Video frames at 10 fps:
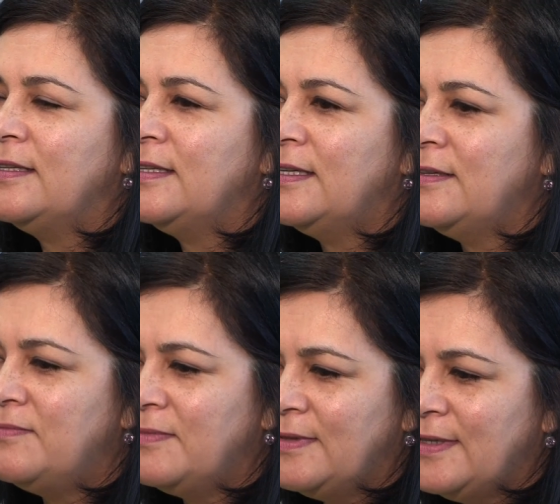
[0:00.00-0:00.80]

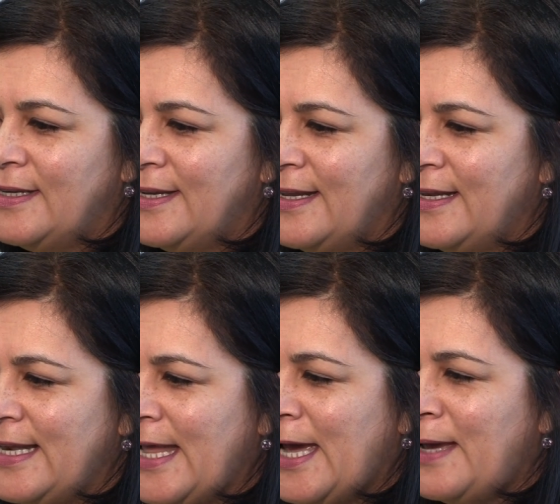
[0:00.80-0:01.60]
The
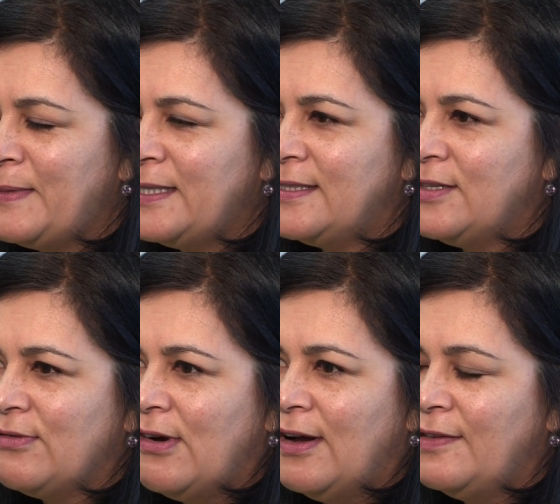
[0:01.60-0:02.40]
name is
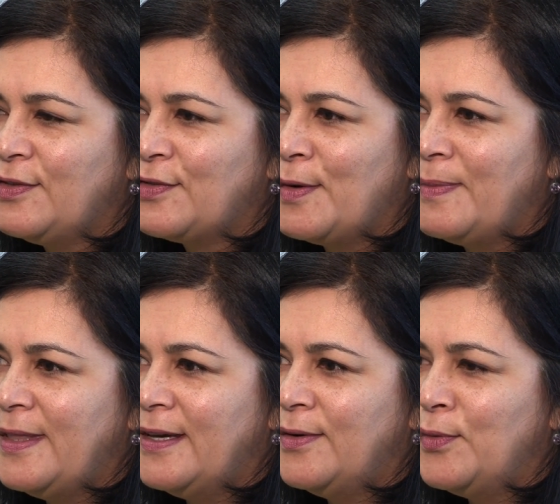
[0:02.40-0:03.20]
derived
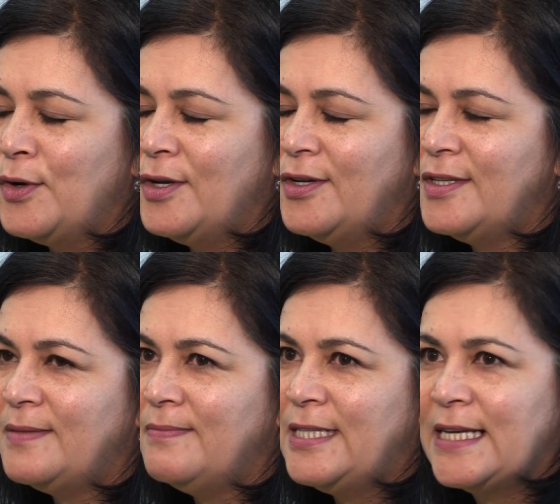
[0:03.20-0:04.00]
from the word
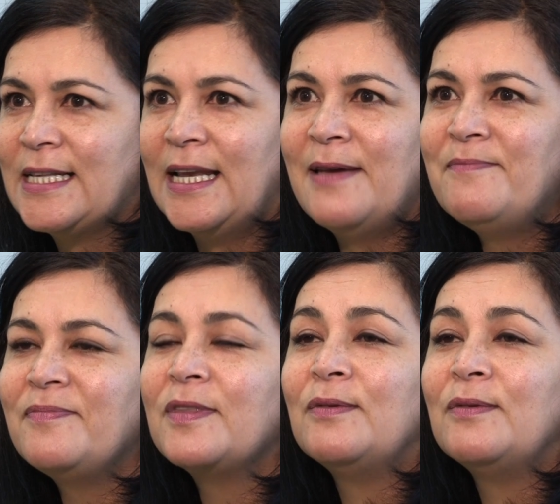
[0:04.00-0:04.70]
midazolam,